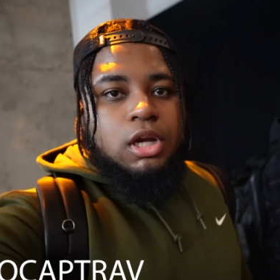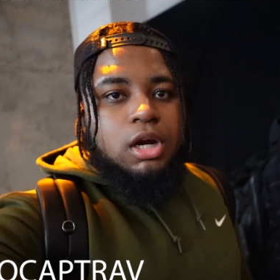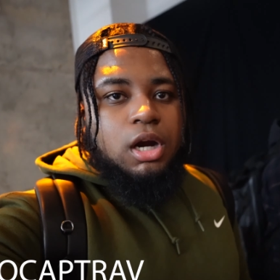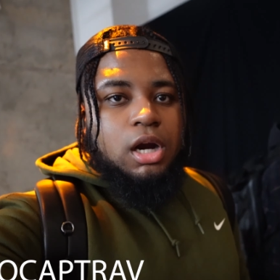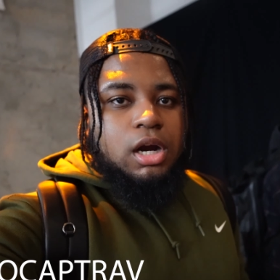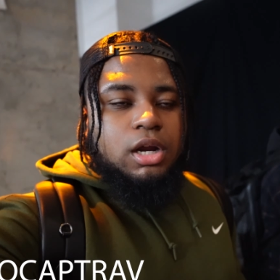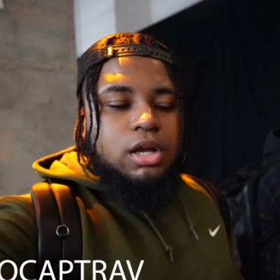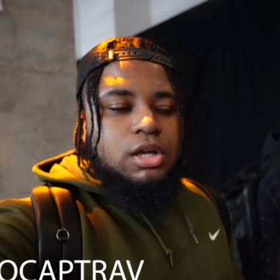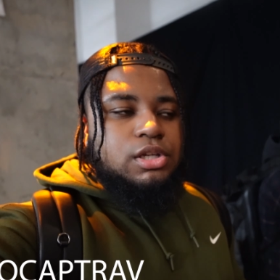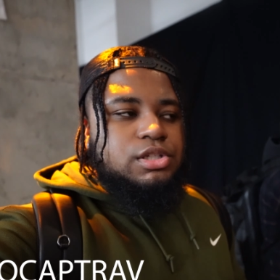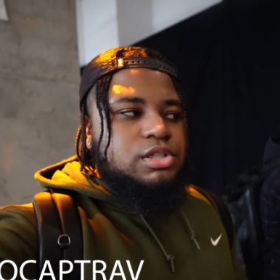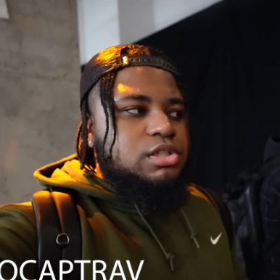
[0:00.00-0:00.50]
All
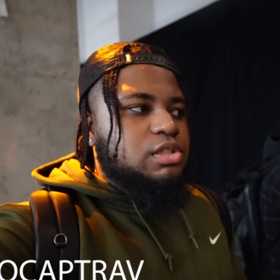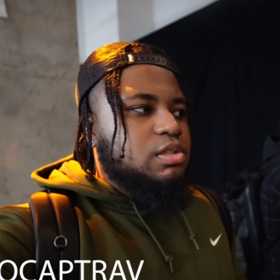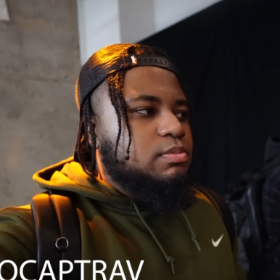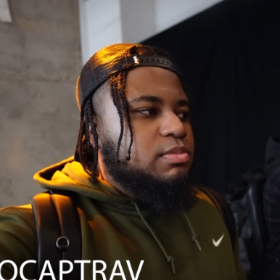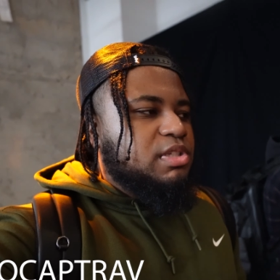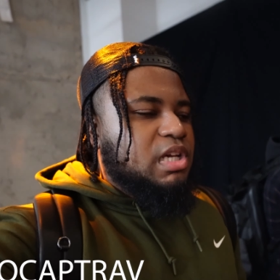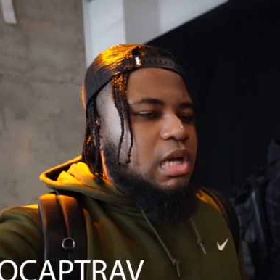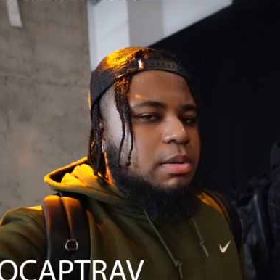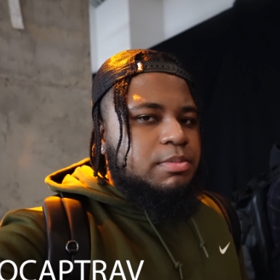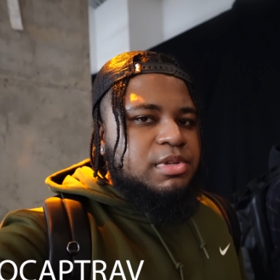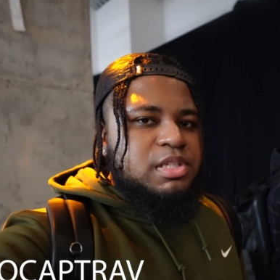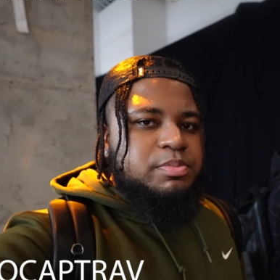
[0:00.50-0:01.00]
right, y'all. So some
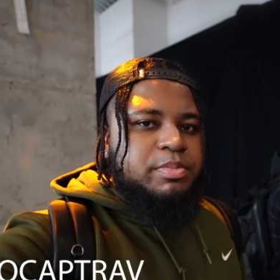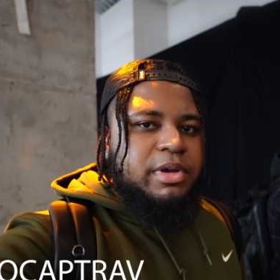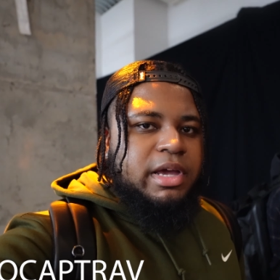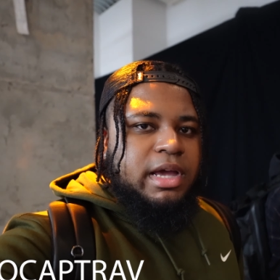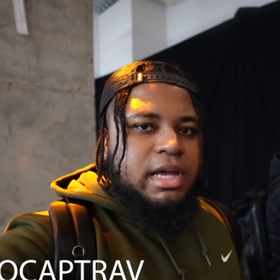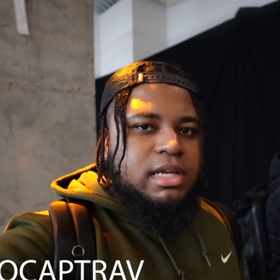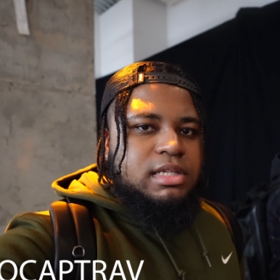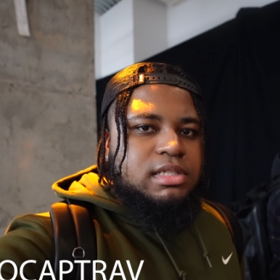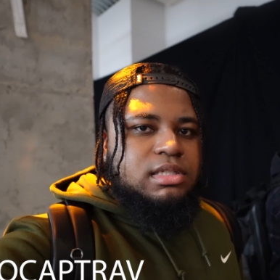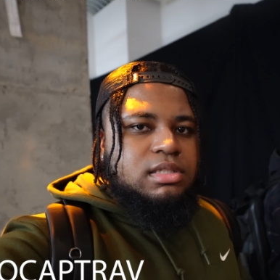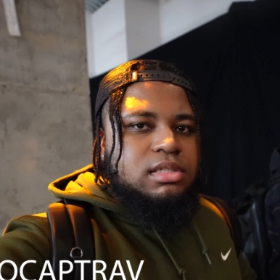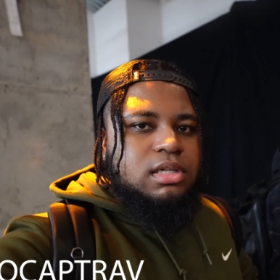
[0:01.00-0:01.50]
time has
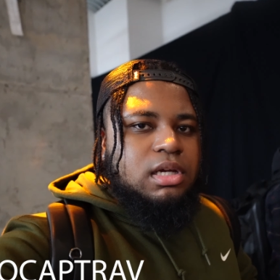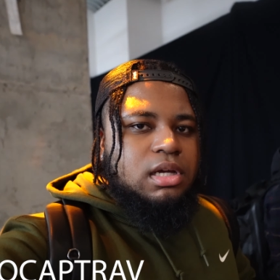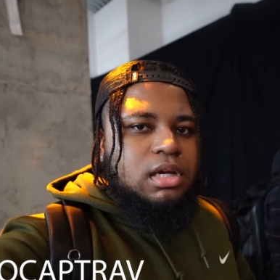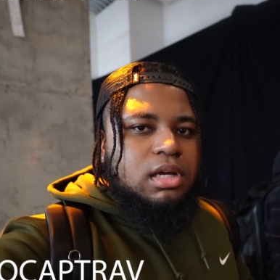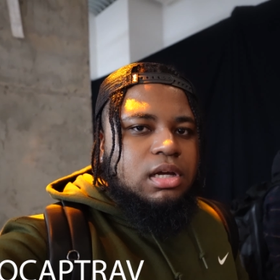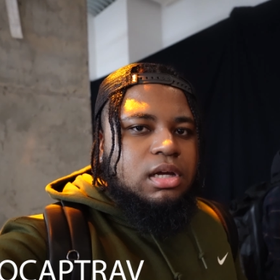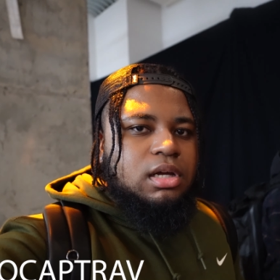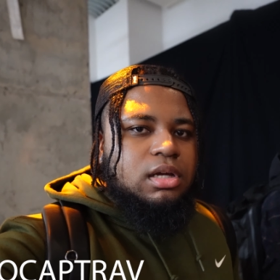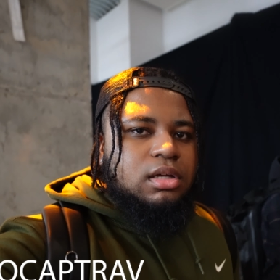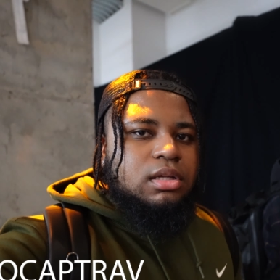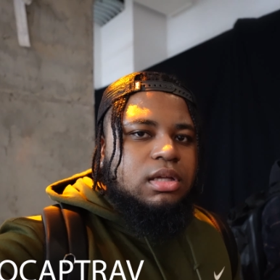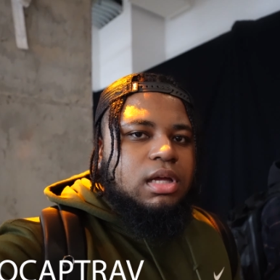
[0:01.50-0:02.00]
passed.
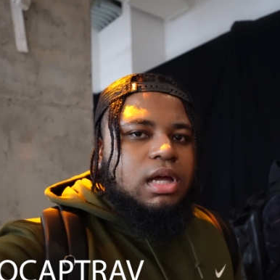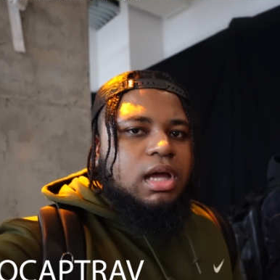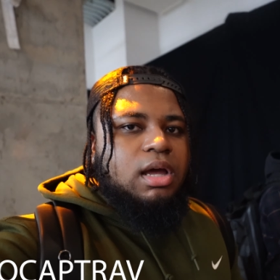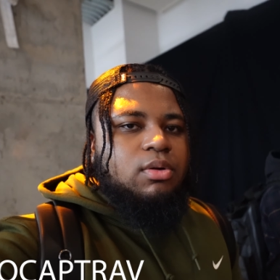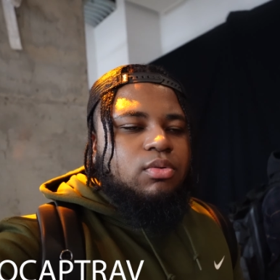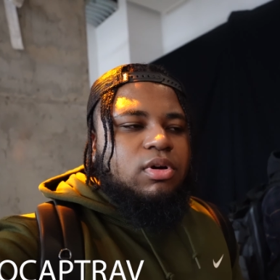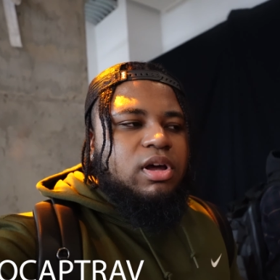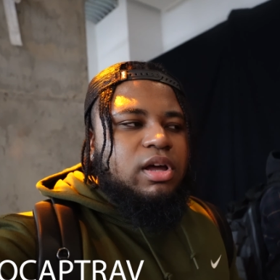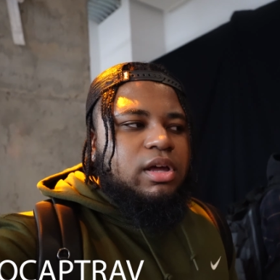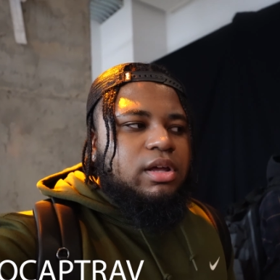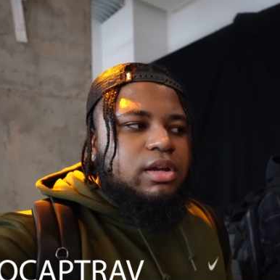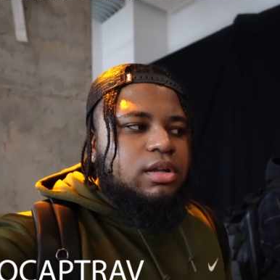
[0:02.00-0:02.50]
Uh, I
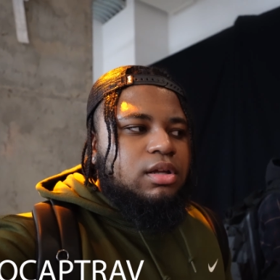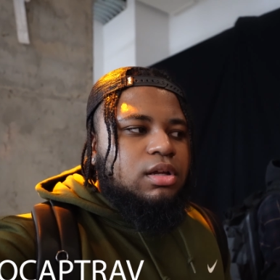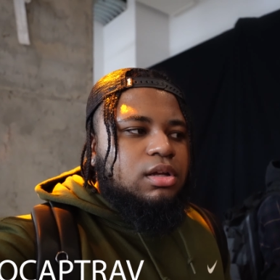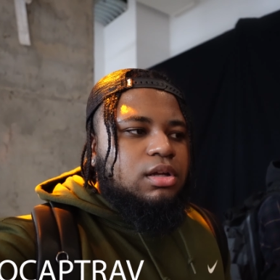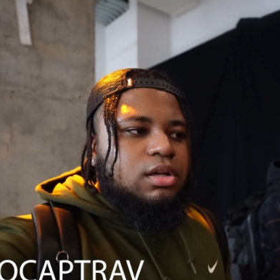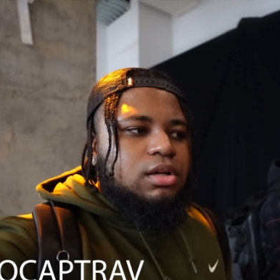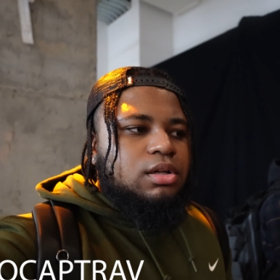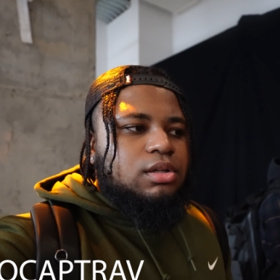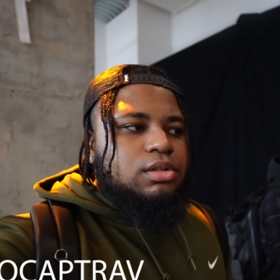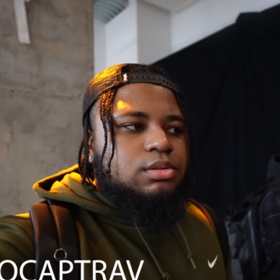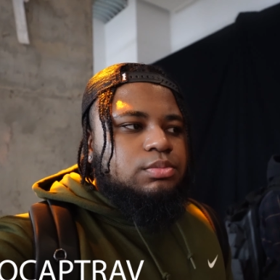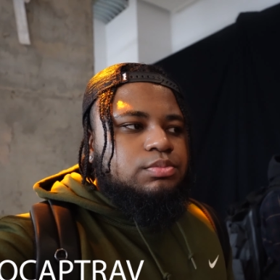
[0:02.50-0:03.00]
had
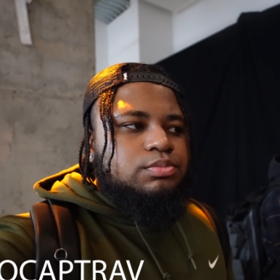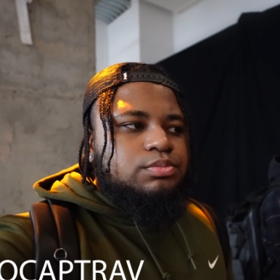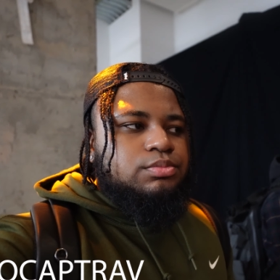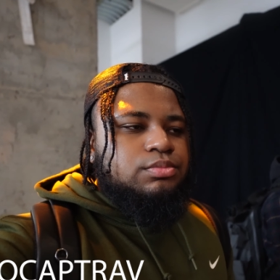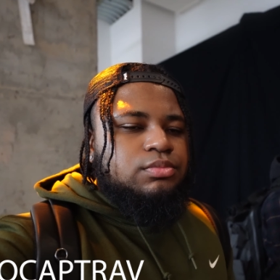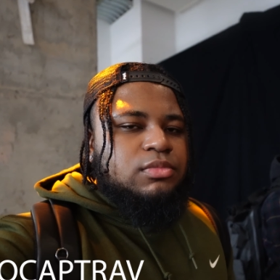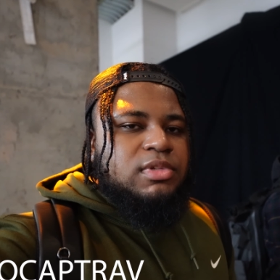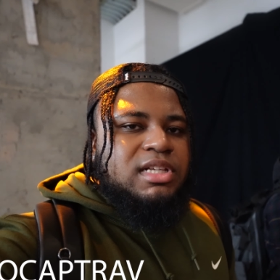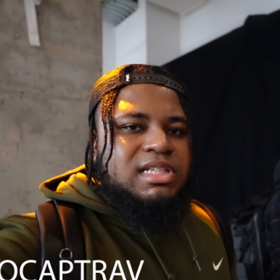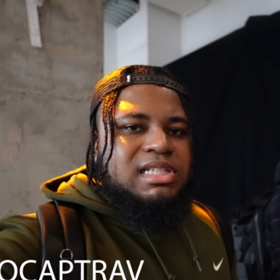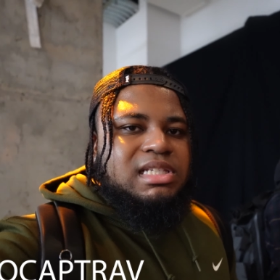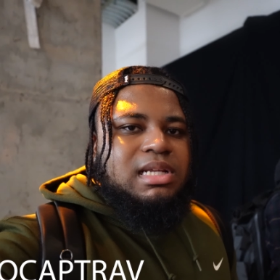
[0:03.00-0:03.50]

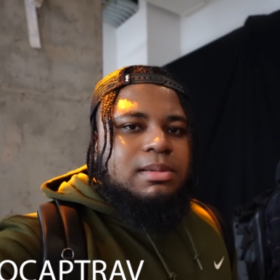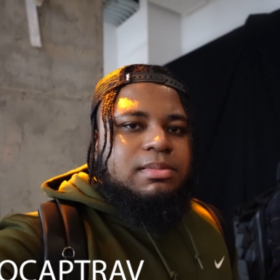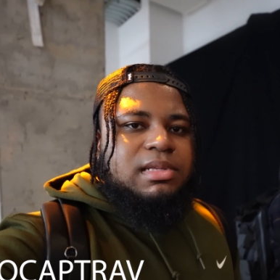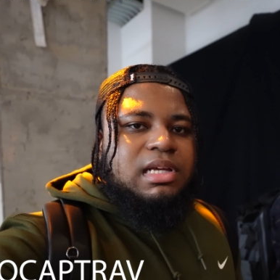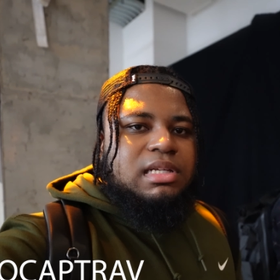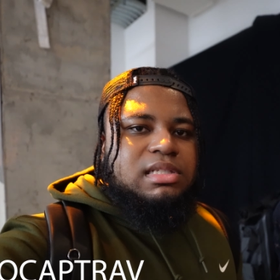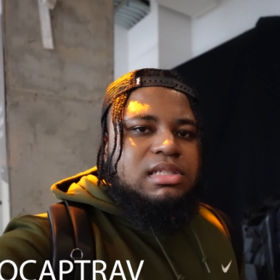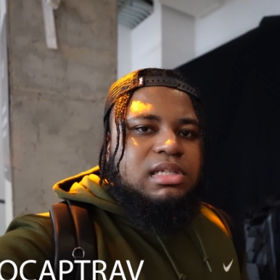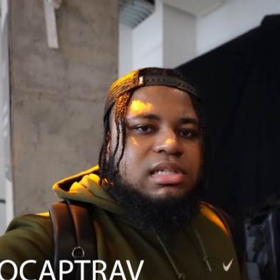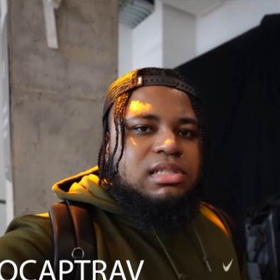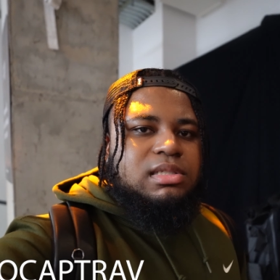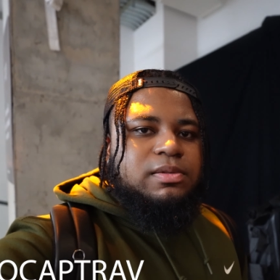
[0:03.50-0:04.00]
uh, stepped
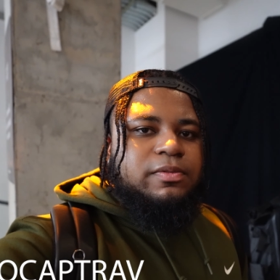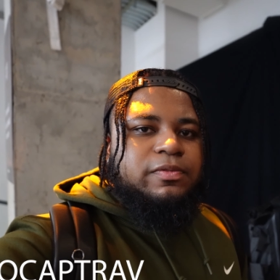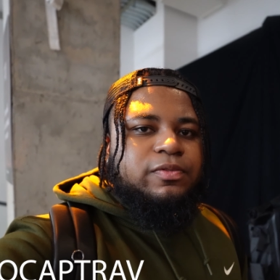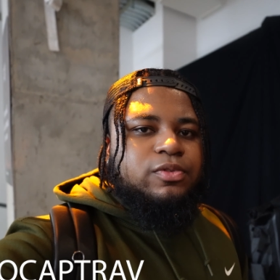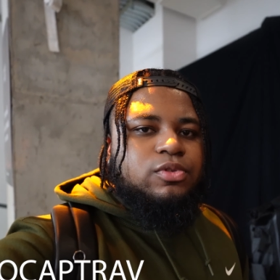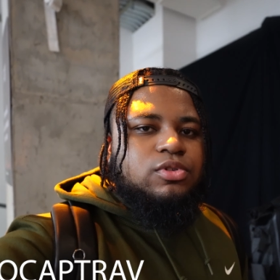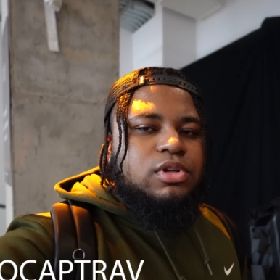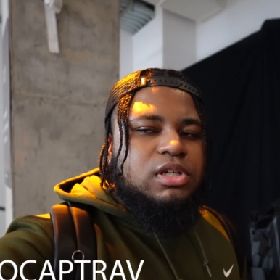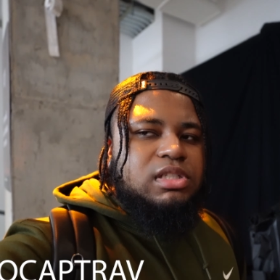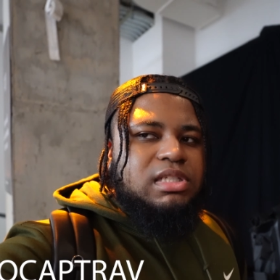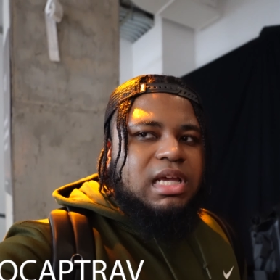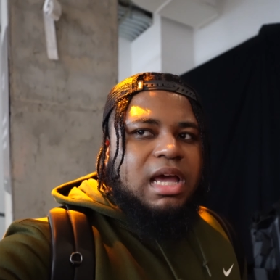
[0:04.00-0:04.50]
out to get some
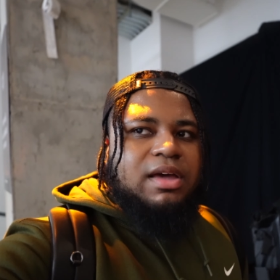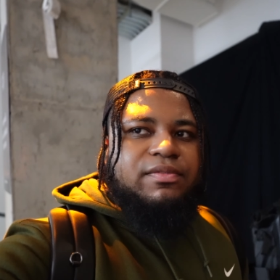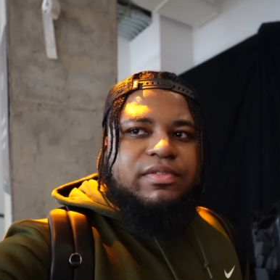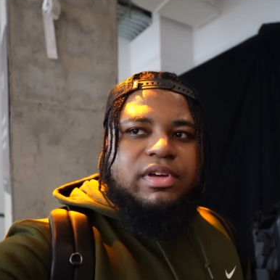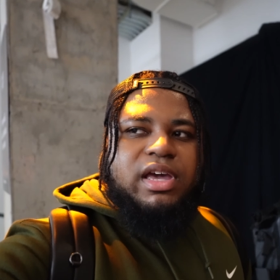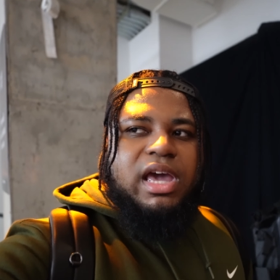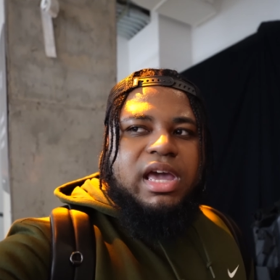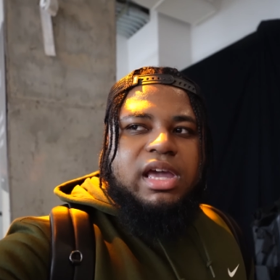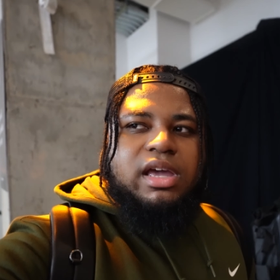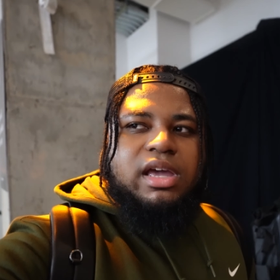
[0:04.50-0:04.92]
food because I haven't